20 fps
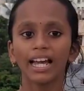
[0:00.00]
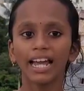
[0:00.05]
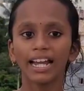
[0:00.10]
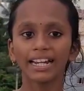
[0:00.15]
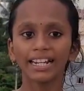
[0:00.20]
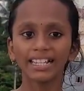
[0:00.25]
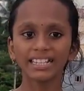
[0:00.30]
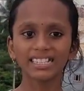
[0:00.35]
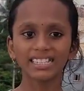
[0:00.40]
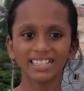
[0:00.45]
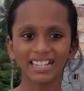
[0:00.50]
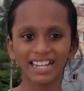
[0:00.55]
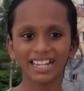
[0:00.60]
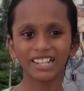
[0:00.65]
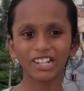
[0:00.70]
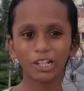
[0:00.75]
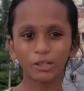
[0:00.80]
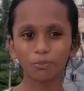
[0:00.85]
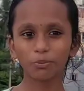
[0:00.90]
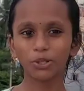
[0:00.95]
Next,
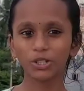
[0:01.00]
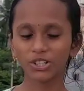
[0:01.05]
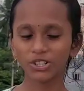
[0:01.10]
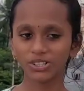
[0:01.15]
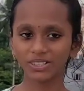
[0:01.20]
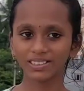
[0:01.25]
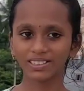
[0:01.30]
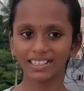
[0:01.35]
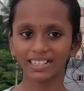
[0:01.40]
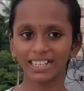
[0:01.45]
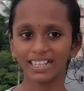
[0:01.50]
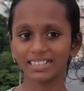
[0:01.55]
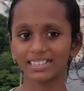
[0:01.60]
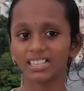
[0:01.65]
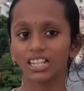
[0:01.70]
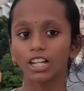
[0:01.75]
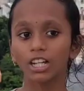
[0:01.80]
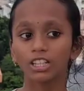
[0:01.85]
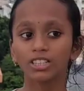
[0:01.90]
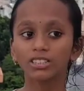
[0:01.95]
thyroid producing gland.
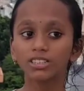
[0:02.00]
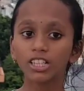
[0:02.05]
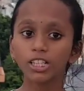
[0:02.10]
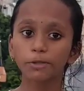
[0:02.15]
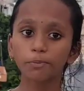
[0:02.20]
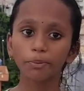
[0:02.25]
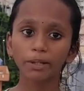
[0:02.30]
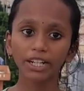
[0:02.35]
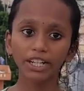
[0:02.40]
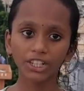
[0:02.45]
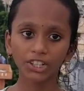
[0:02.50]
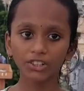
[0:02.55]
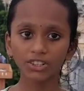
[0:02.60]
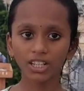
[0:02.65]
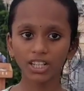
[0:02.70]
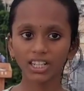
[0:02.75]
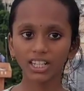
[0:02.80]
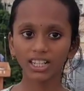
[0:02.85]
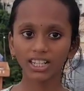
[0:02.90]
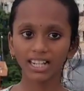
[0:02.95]
This
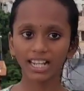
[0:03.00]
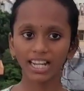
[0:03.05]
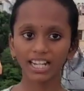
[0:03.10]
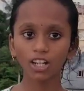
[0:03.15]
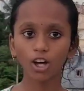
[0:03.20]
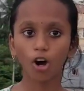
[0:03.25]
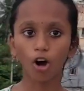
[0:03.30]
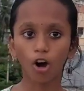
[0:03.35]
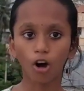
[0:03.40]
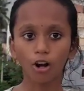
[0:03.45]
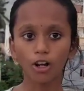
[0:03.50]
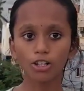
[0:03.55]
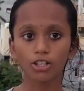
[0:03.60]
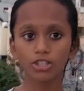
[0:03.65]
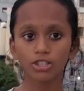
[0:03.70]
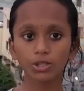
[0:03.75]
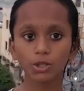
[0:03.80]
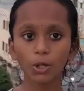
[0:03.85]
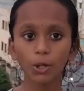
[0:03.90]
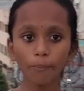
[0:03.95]
pituitary gland
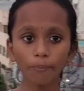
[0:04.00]
also